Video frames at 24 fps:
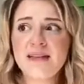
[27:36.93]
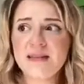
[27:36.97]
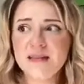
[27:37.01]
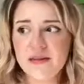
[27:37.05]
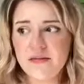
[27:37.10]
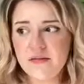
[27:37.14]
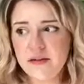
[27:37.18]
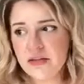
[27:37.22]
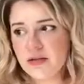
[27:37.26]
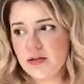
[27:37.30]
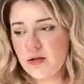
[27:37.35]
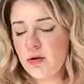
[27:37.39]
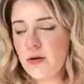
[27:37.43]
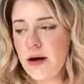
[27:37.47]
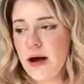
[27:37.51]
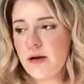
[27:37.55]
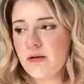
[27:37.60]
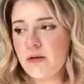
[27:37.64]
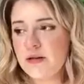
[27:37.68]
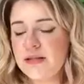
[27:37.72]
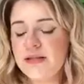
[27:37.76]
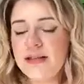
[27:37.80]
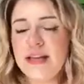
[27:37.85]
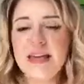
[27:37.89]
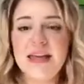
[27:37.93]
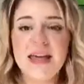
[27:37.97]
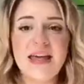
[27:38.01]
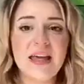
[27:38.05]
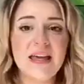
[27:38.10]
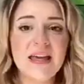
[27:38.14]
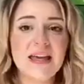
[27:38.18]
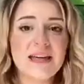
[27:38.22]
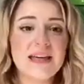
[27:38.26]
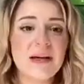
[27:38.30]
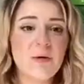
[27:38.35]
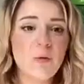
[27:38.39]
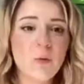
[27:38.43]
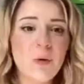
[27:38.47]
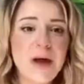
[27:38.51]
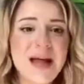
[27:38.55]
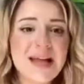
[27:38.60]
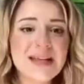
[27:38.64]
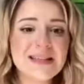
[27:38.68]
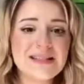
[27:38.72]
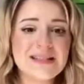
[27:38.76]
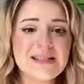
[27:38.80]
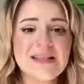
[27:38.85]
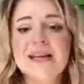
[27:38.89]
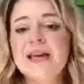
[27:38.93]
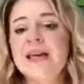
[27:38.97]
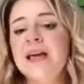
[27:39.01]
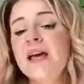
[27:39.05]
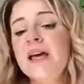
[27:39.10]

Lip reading: 72 hours, they can't get it wet,